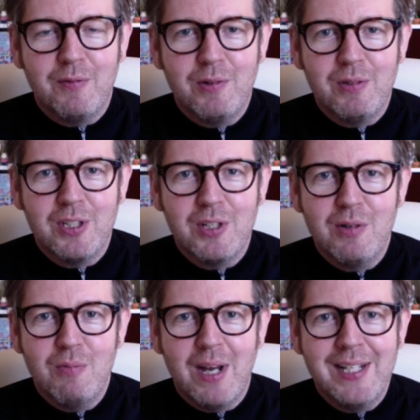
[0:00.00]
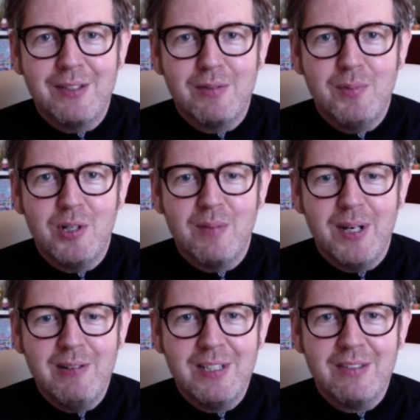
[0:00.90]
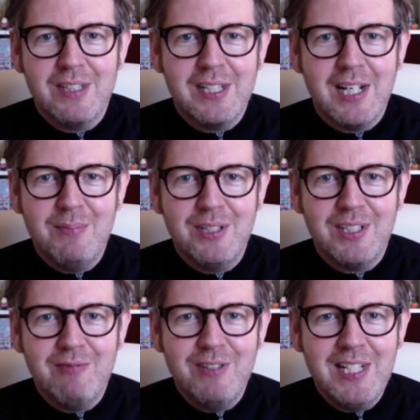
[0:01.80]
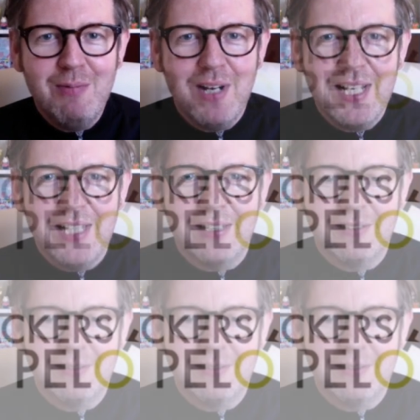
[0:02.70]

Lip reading: forward to weighing some more components, seeing how much they really weigh.